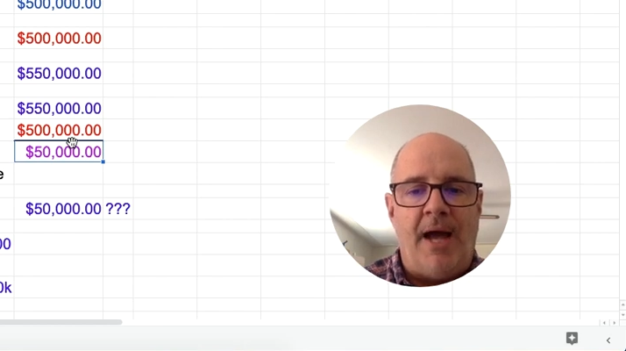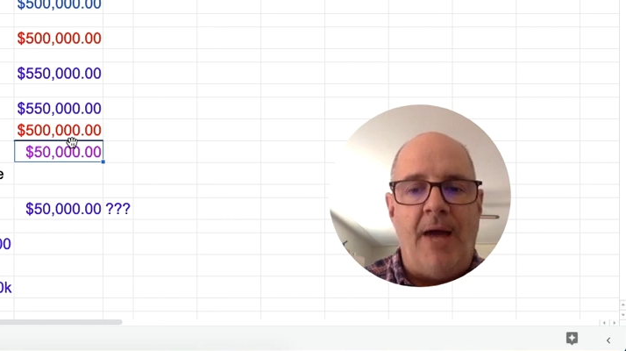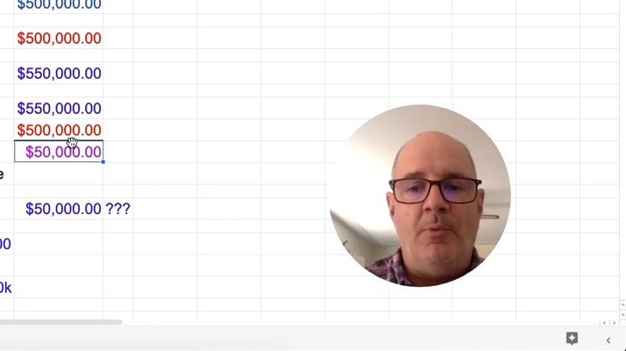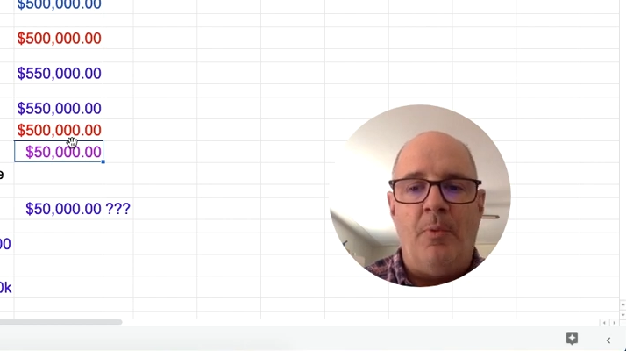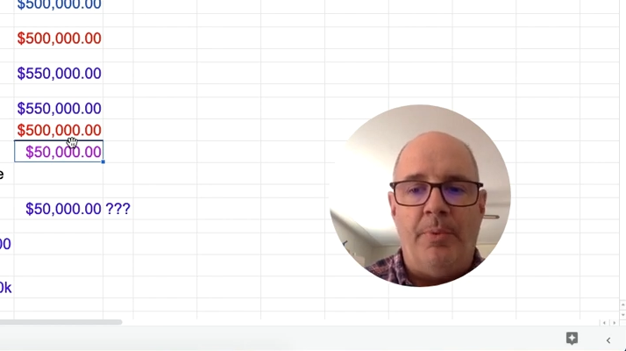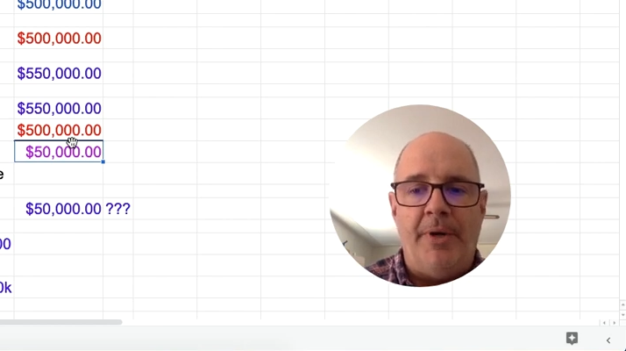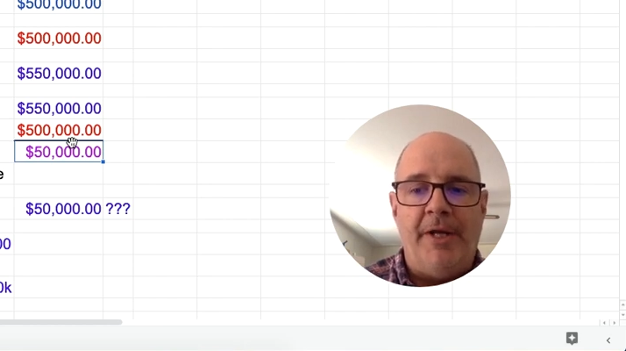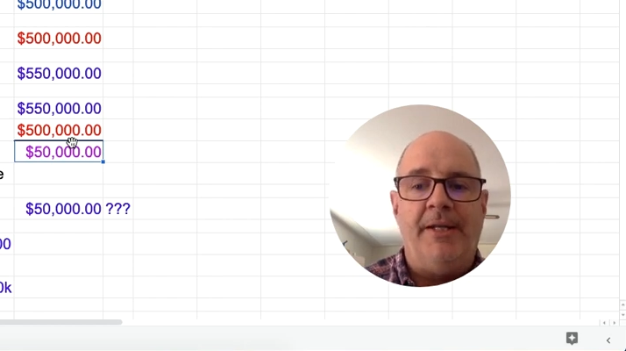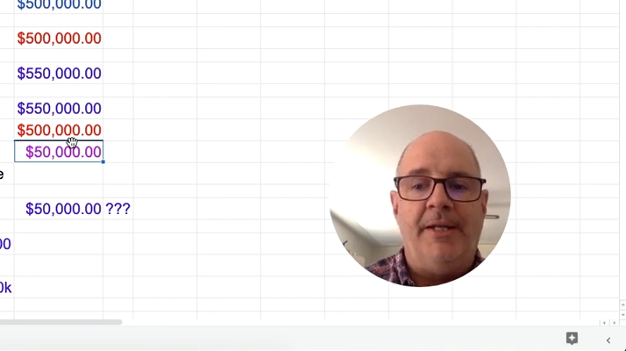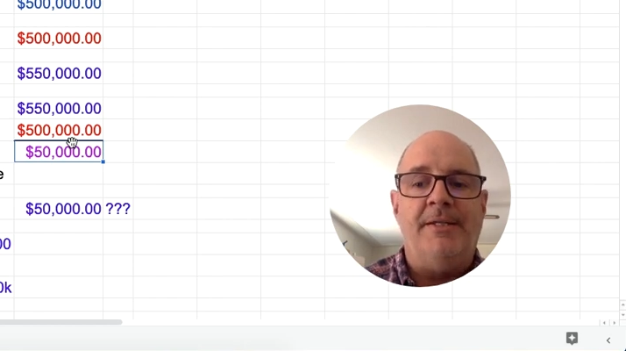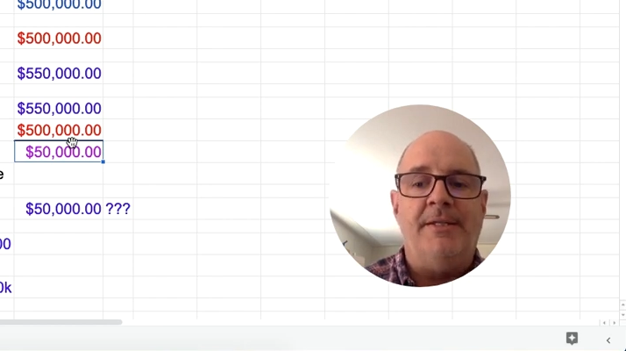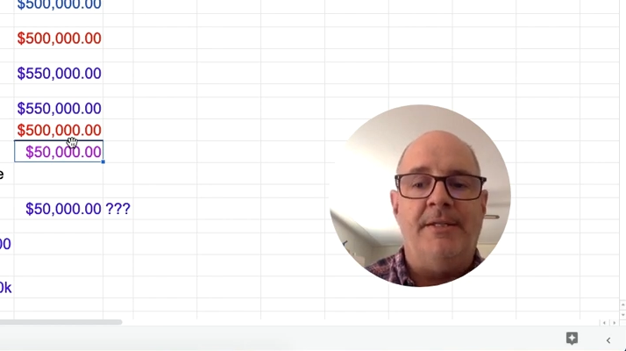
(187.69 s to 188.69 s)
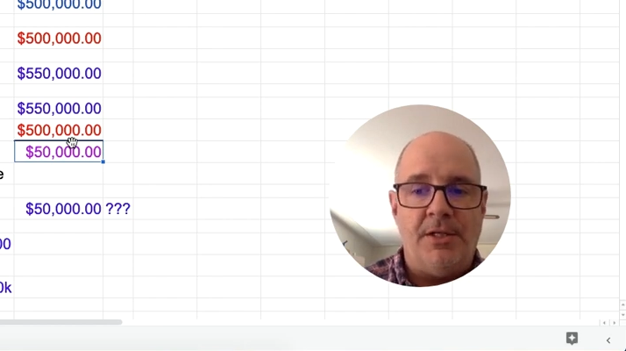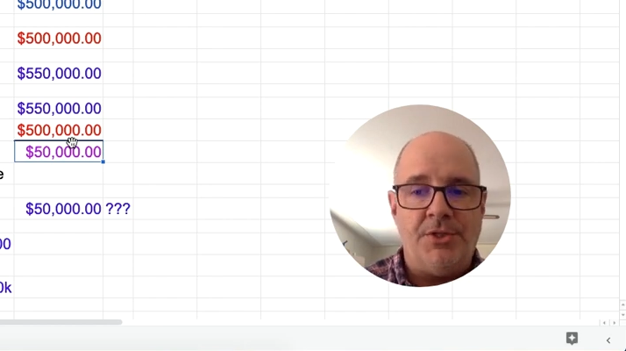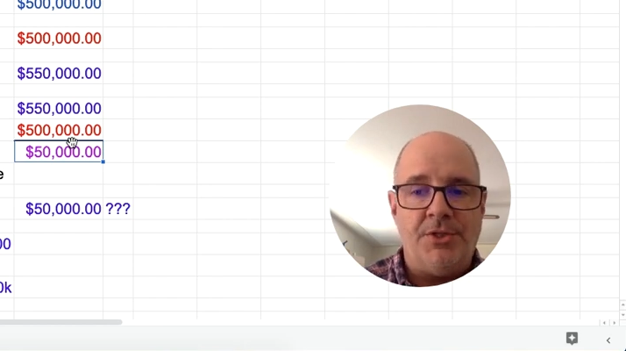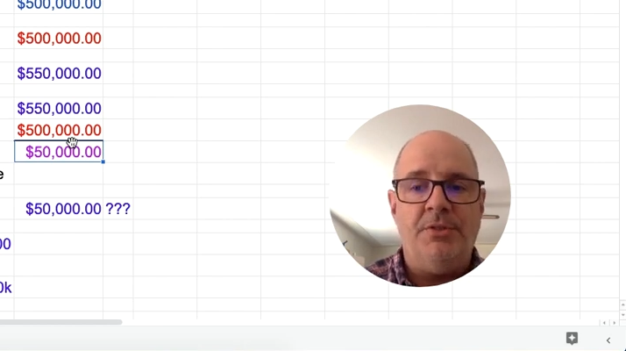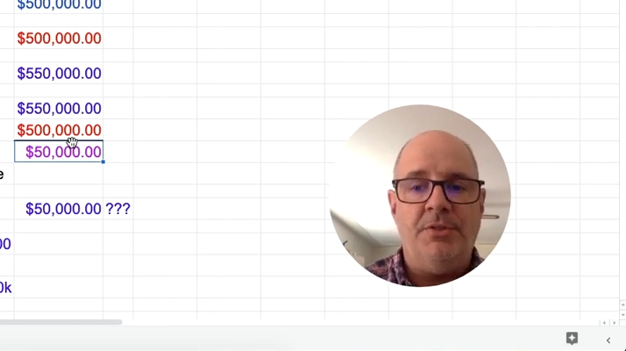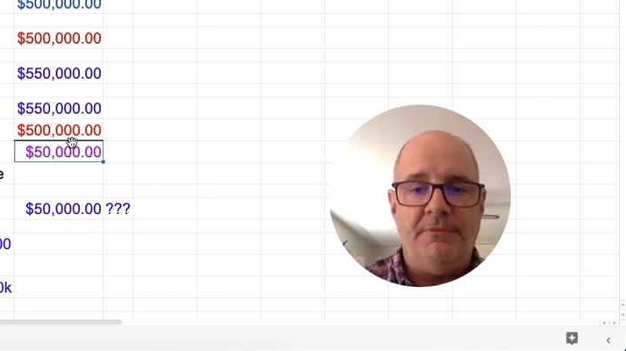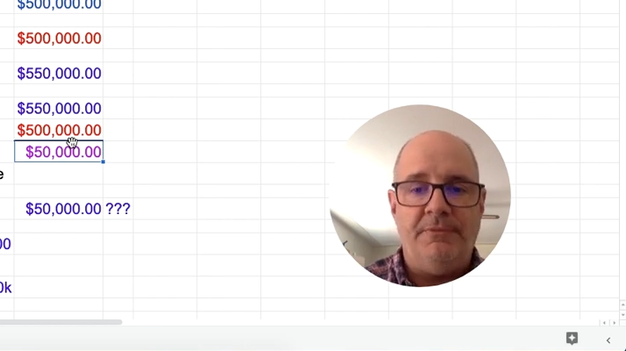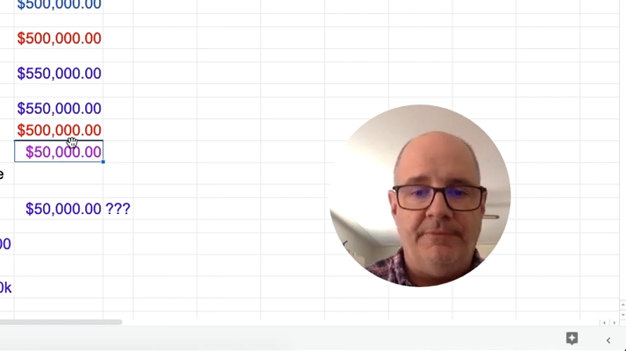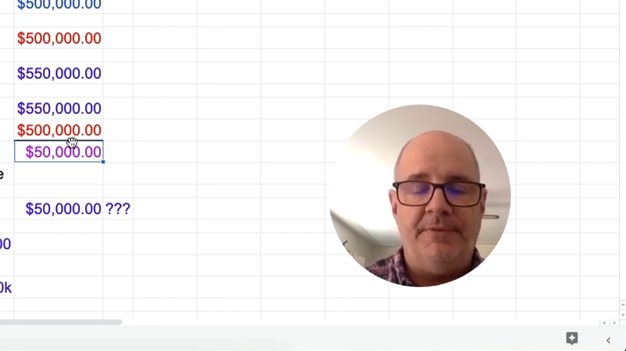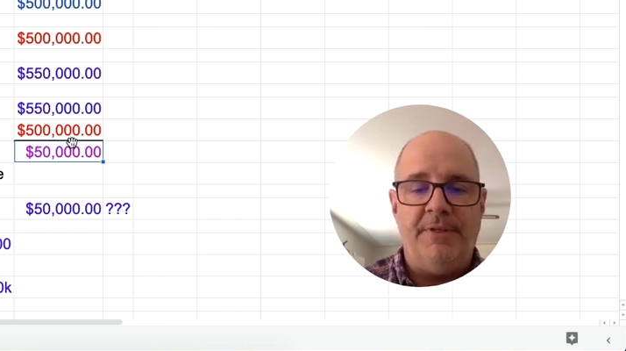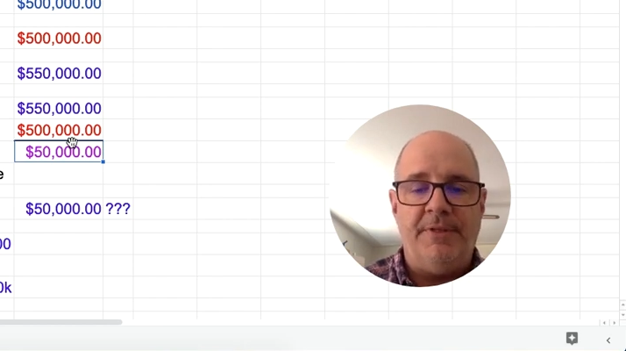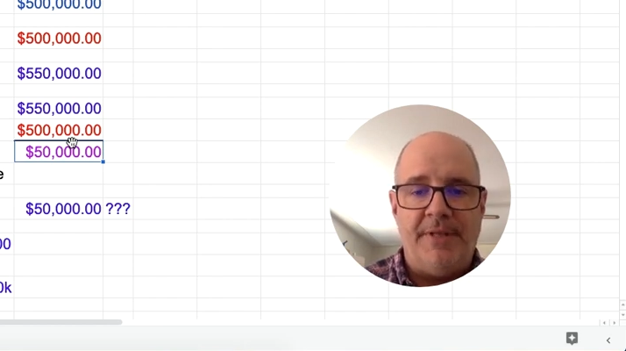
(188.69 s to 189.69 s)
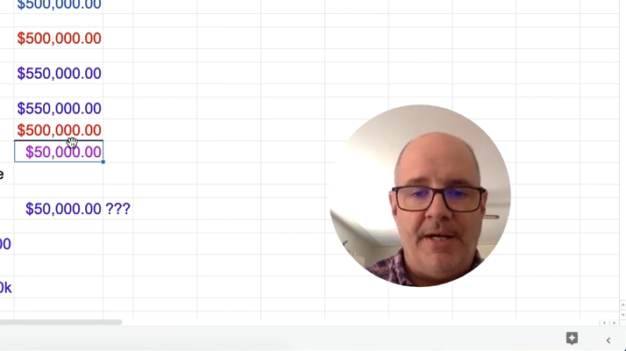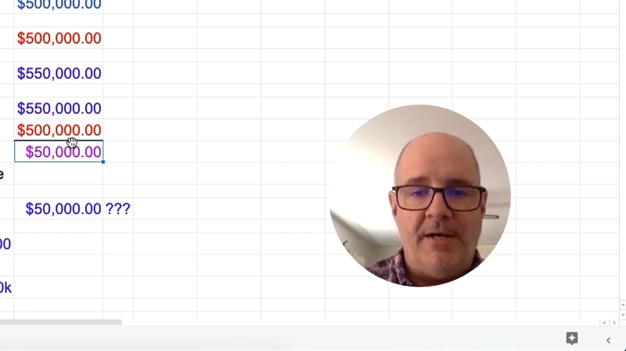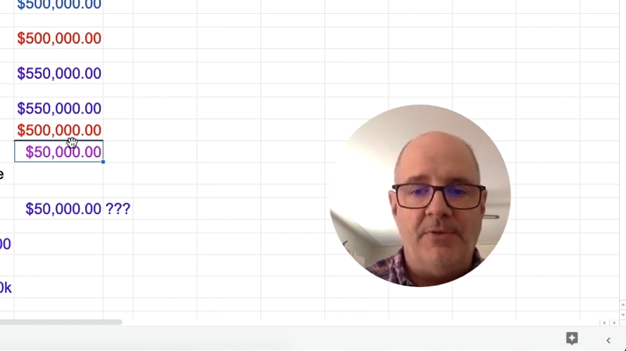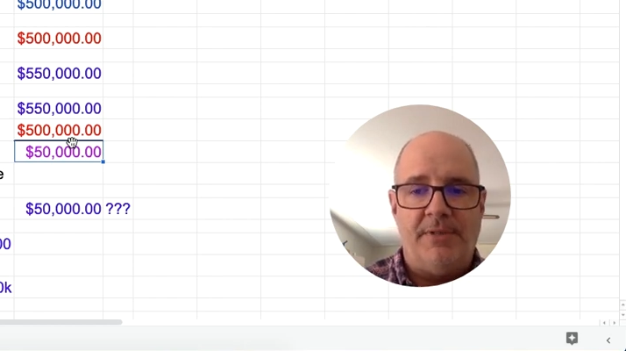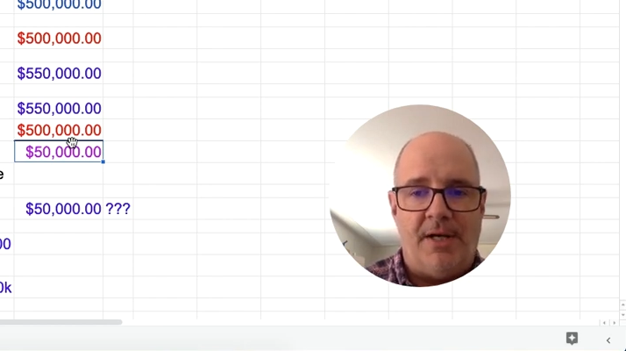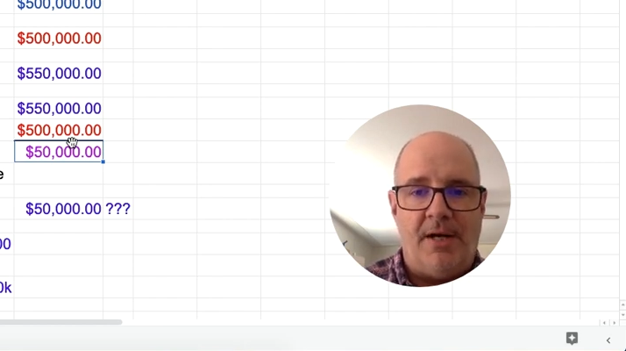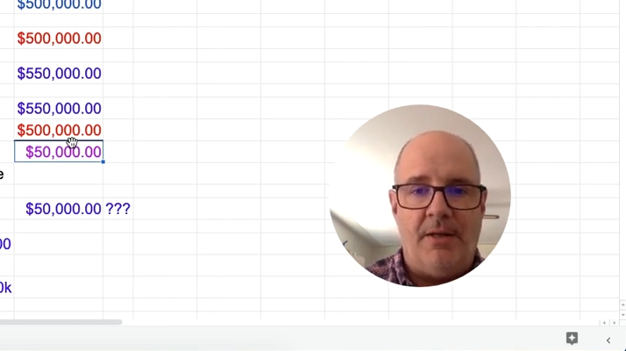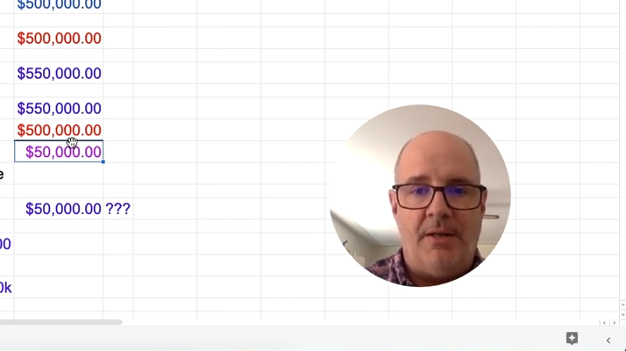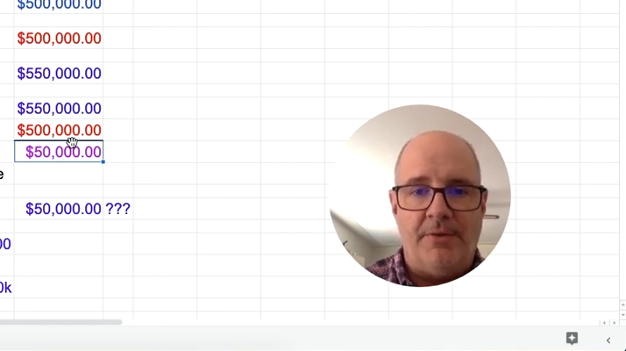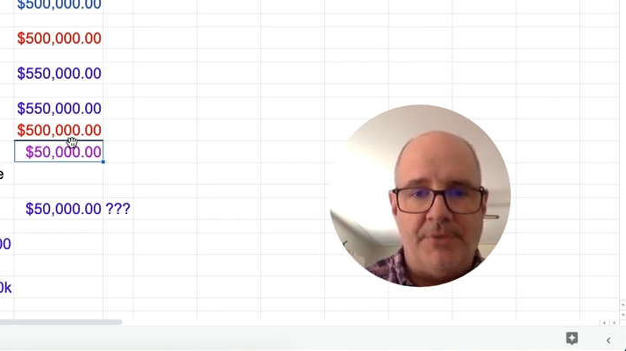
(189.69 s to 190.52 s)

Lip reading: I will bring an additional $50,000